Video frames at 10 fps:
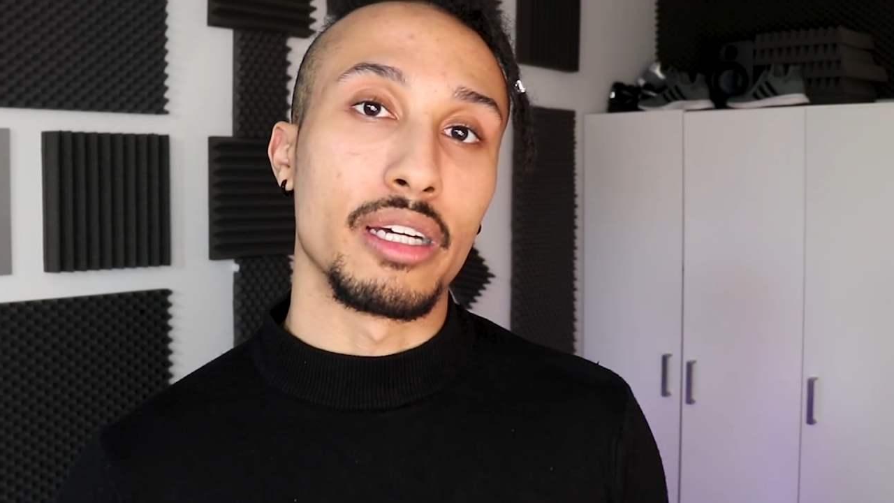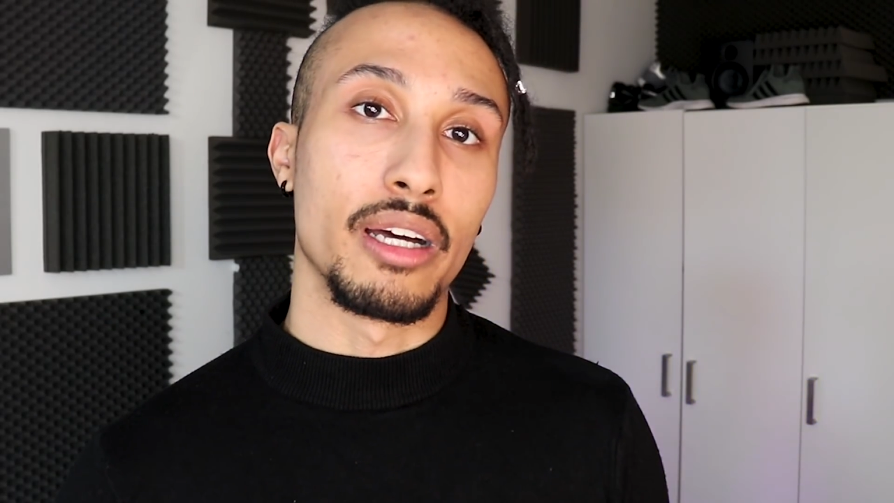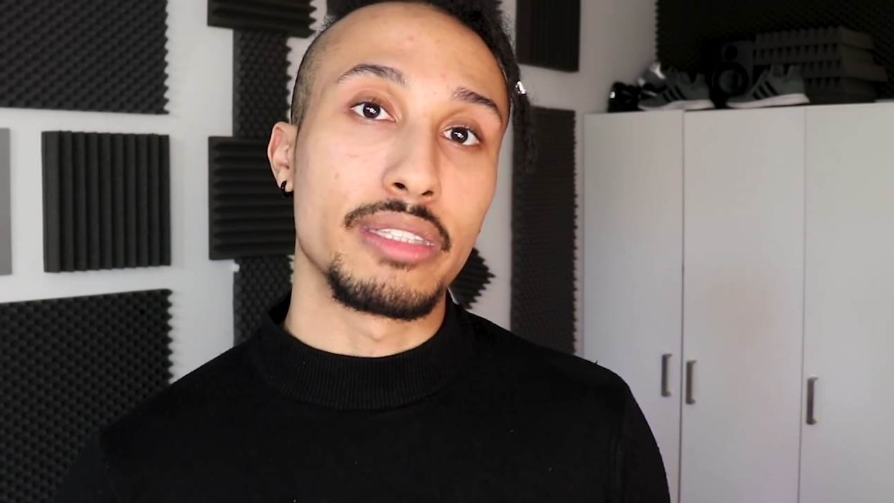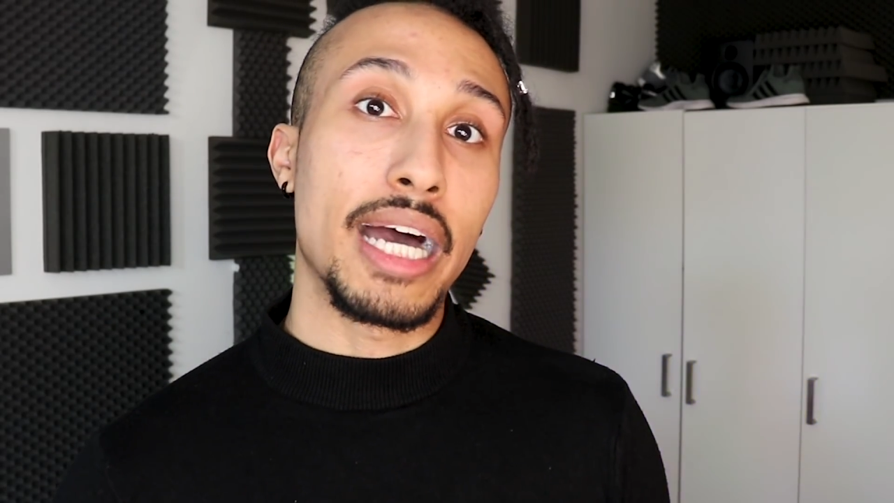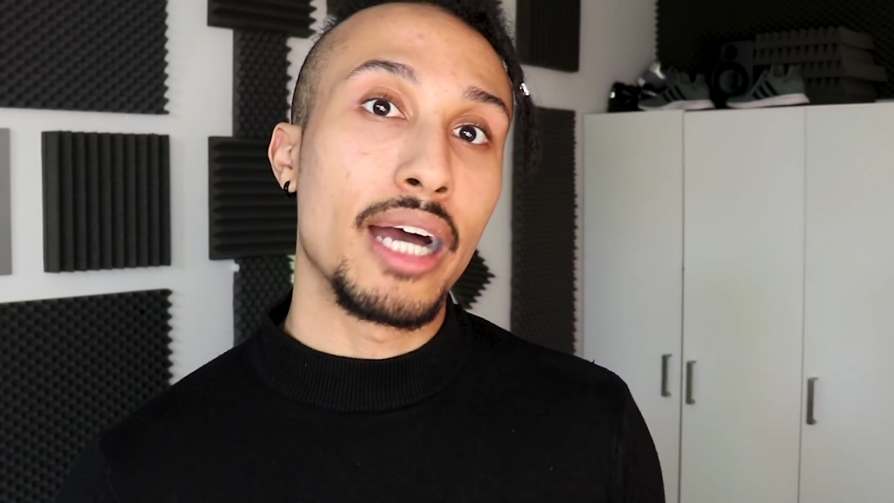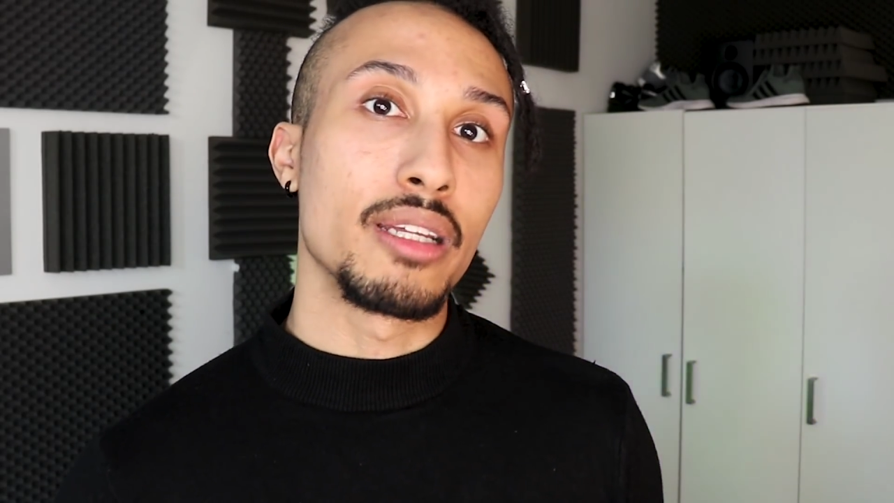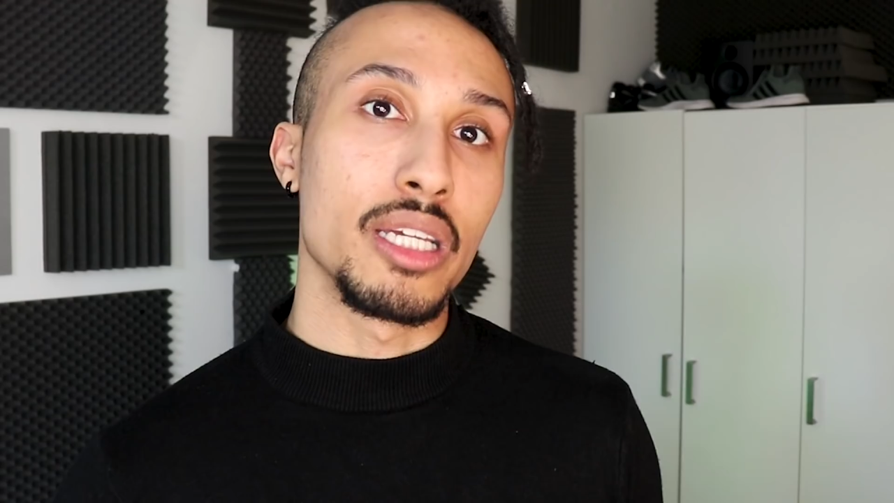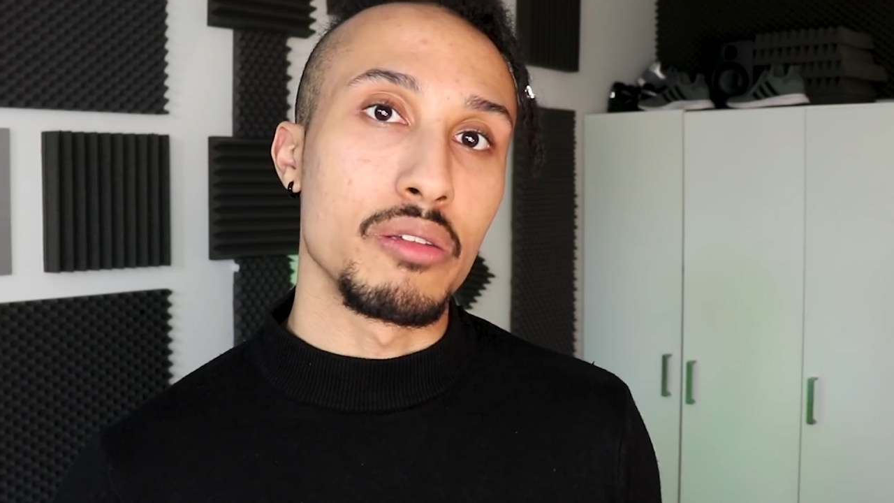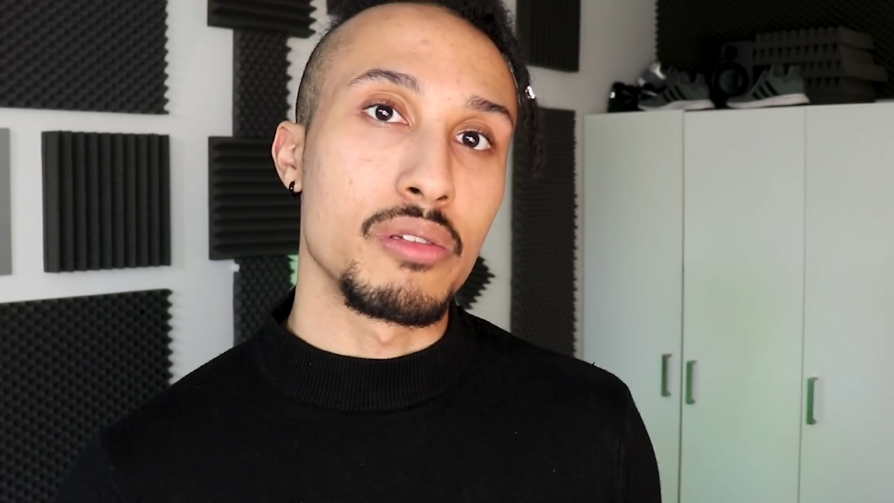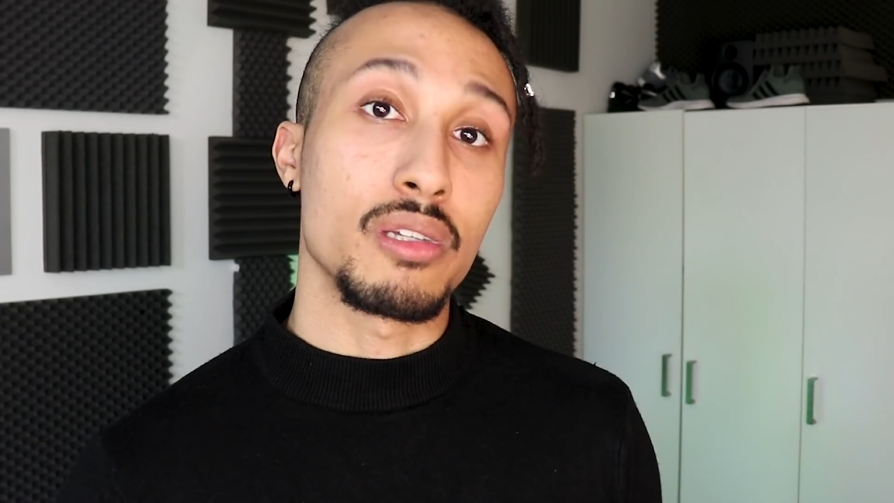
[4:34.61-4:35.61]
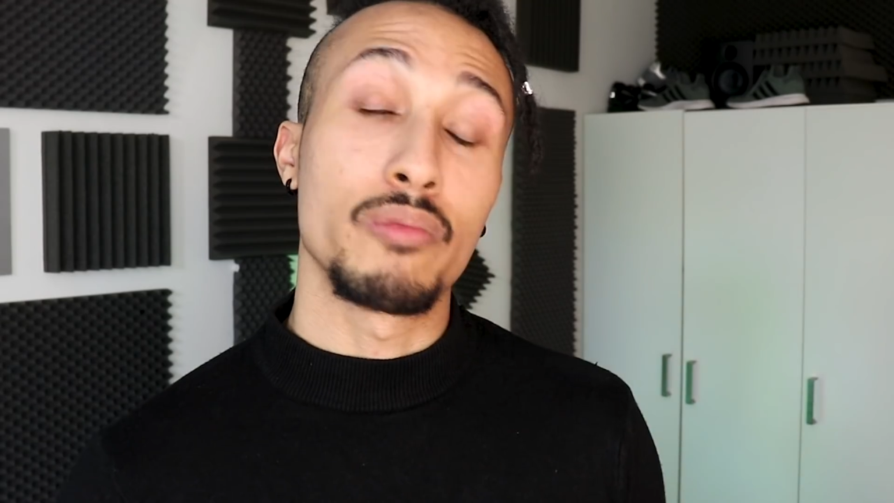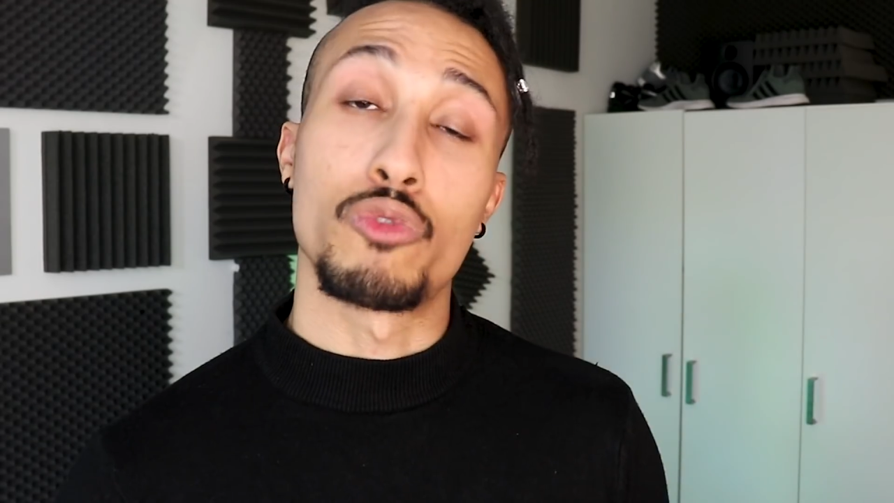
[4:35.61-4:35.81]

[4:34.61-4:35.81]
uh, that is